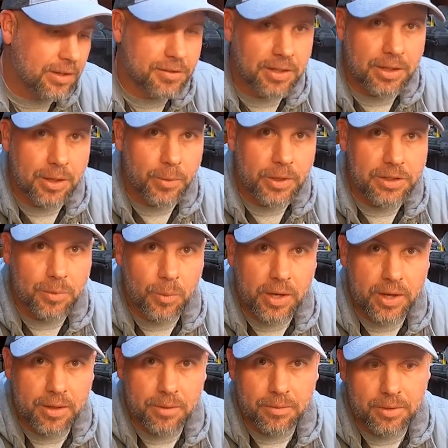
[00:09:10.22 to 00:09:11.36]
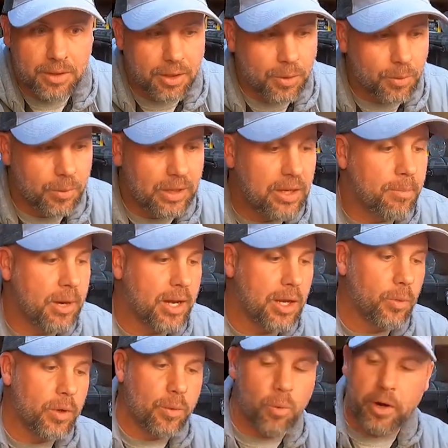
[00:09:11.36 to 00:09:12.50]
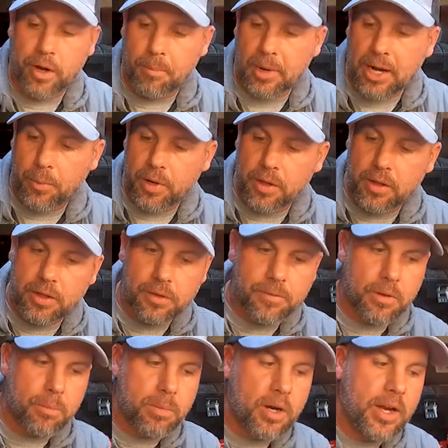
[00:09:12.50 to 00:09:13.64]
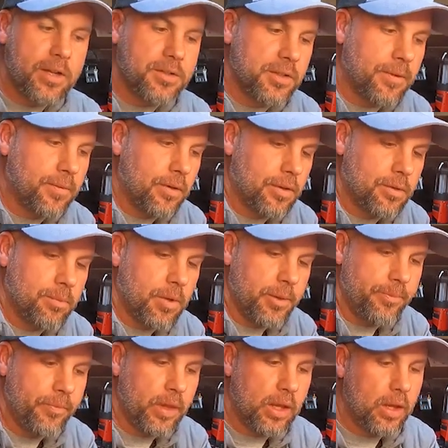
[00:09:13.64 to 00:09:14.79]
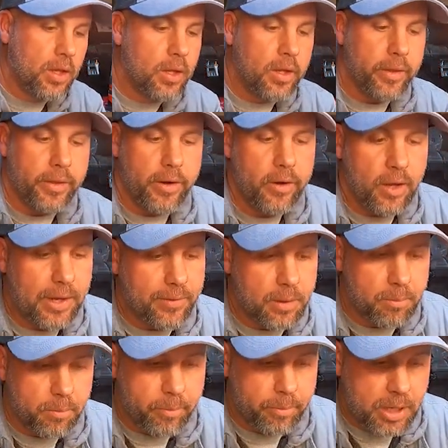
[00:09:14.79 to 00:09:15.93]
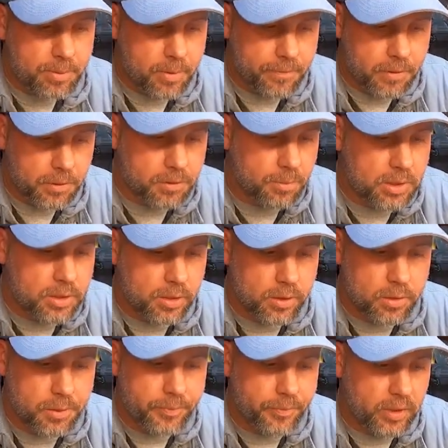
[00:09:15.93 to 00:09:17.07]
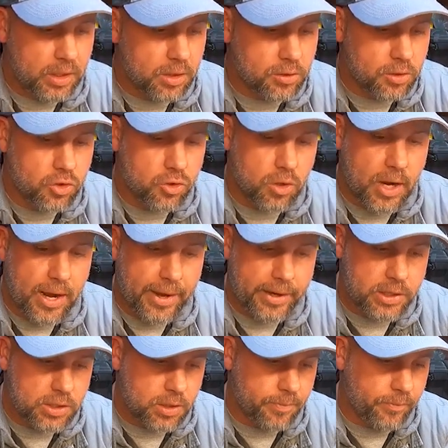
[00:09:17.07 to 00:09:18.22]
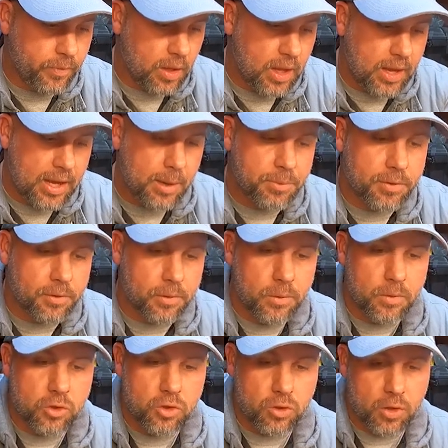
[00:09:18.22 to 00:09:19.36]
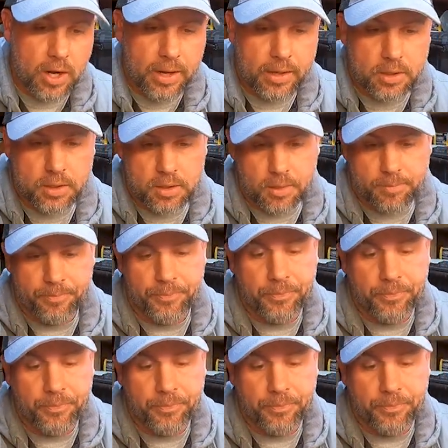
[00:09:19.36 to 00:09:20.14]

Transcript: didn't see any reason why, you know, anybody wouldn't want to buy one of these for the price difference. But there you have it. Paper filter material, it is trash, absolute trash.